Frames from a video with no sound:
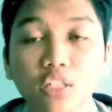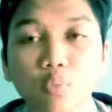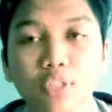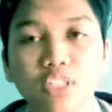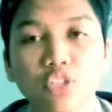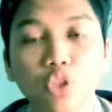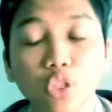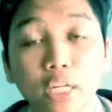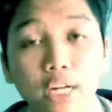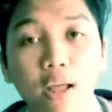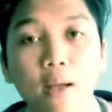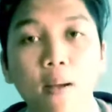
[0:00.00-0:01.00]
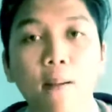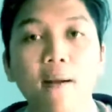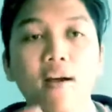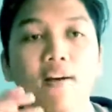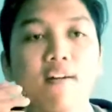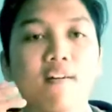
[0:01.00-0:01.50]
with the student
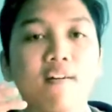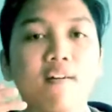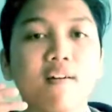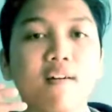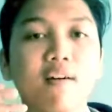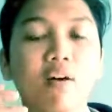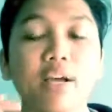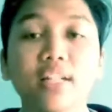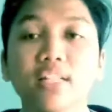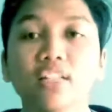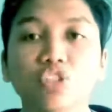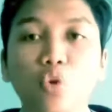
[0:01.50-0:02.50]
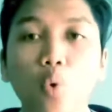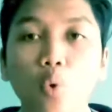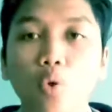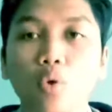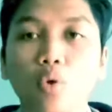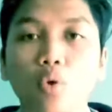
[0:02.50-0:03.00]
in the
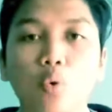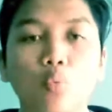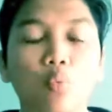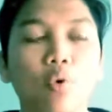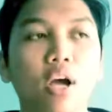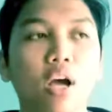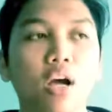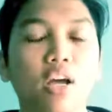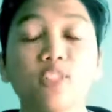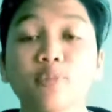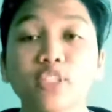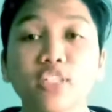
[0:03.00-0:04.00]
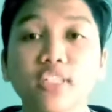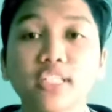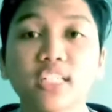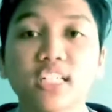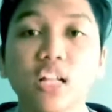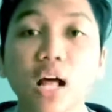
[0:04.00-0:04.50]
school, especially in
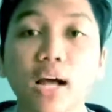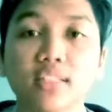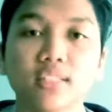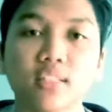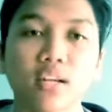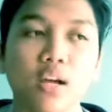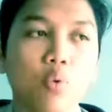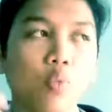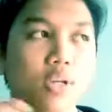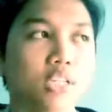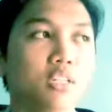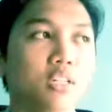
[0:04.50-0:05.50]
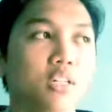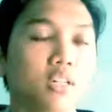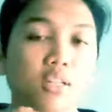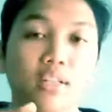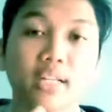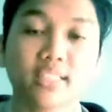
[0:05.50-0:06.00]
the class, when
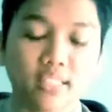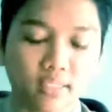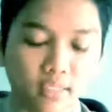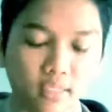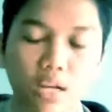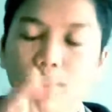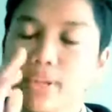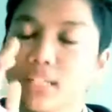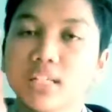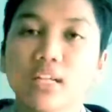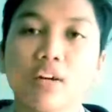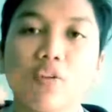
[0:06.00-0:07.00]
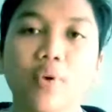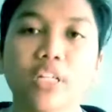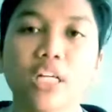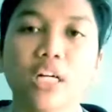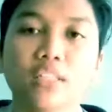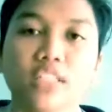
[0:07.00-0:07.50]

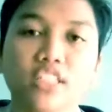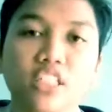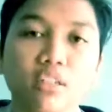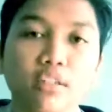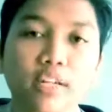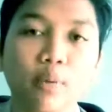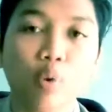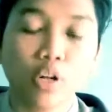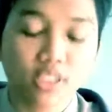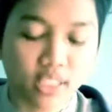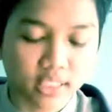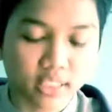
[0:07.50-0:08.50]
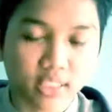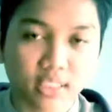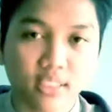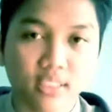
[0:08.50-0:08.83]
the teaching learning process.